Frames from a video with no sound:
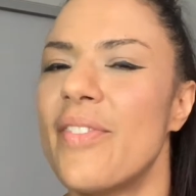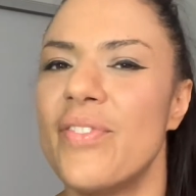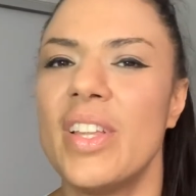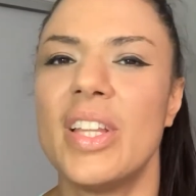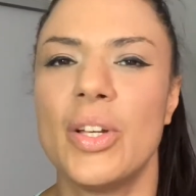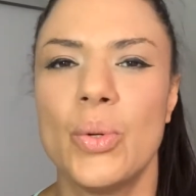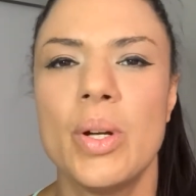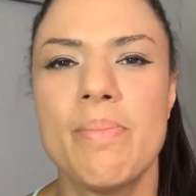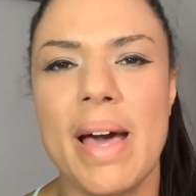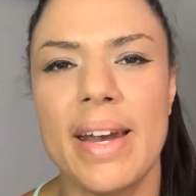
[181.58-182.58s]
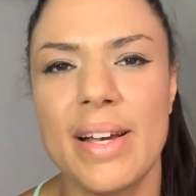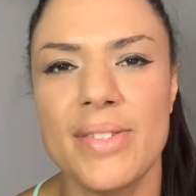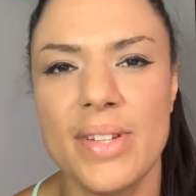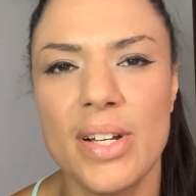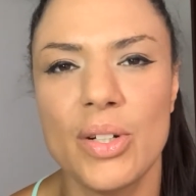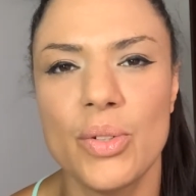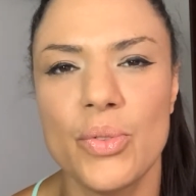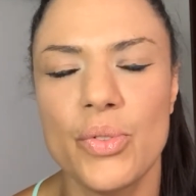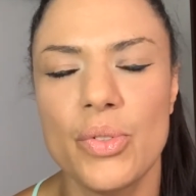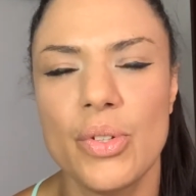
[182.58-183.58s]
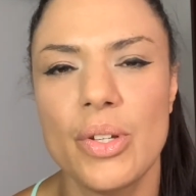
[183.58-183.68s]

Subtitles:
feeling good about ourselves.